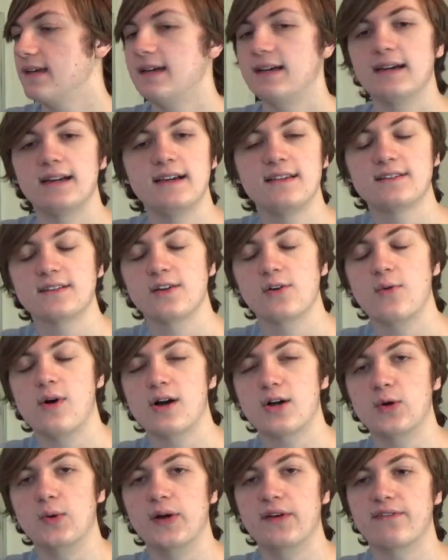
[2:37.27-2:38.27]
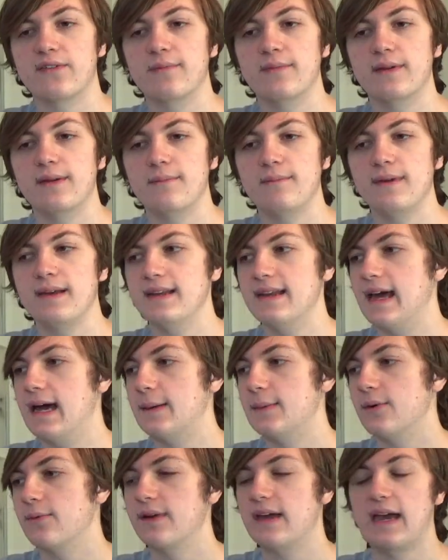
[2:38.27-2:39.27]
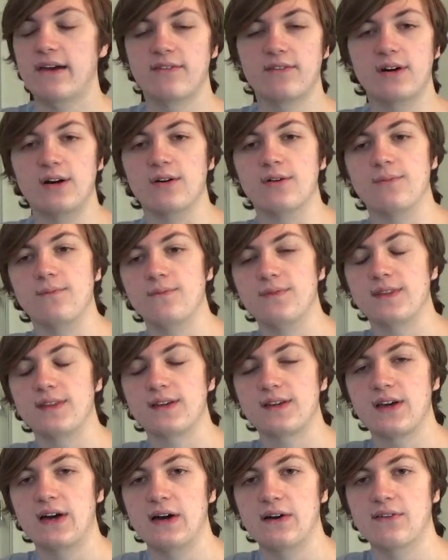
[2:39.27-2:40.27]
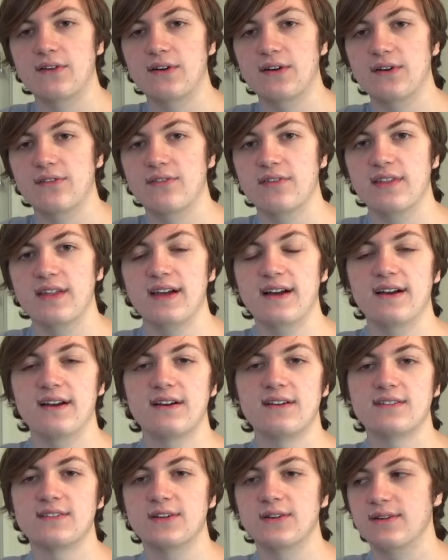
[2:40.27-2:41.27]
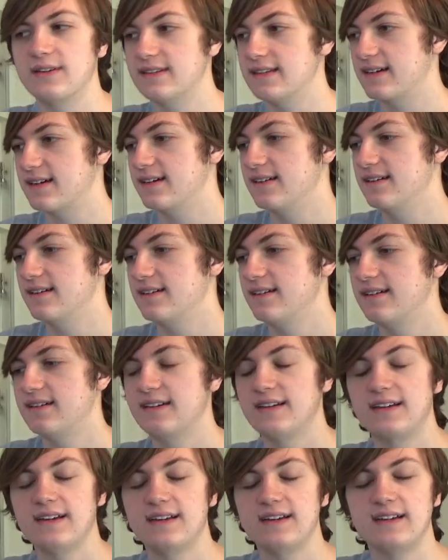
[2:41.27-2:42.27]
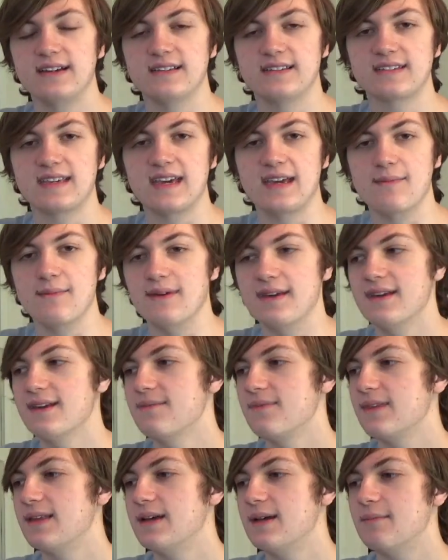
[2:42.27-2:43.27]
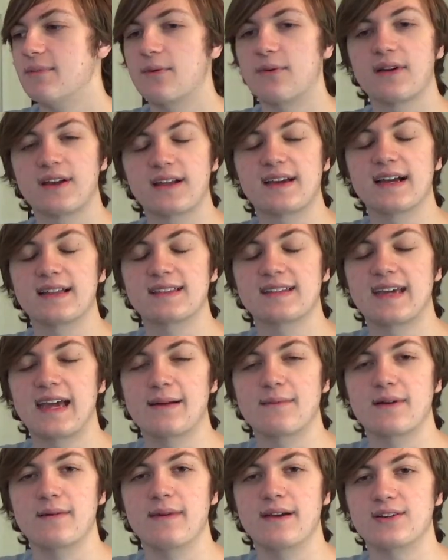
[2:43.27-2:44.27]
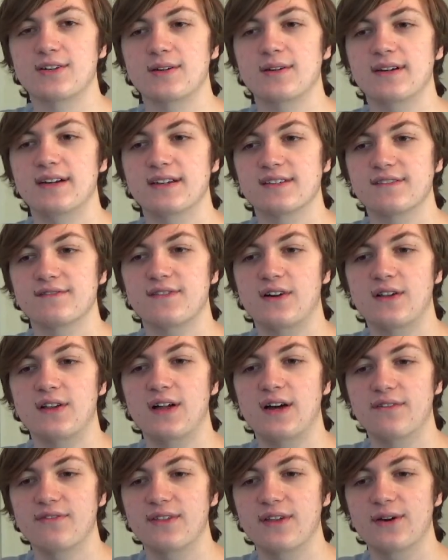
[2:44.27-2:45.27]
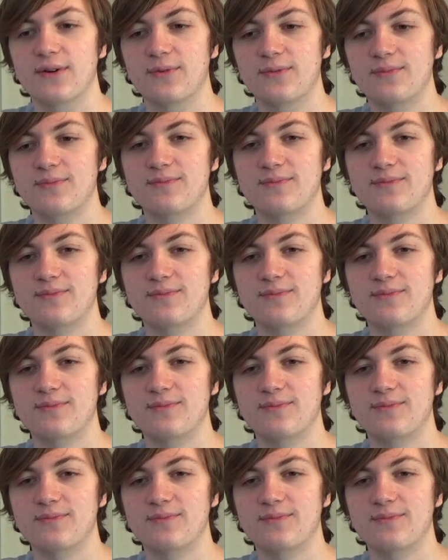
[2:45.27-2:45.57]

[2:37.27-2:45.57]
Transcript: He's going to walk away from me now, but we have it all covered over there, so he's not going to escape me. But we're going to cut the camera and make sure he doesn't fall off, though.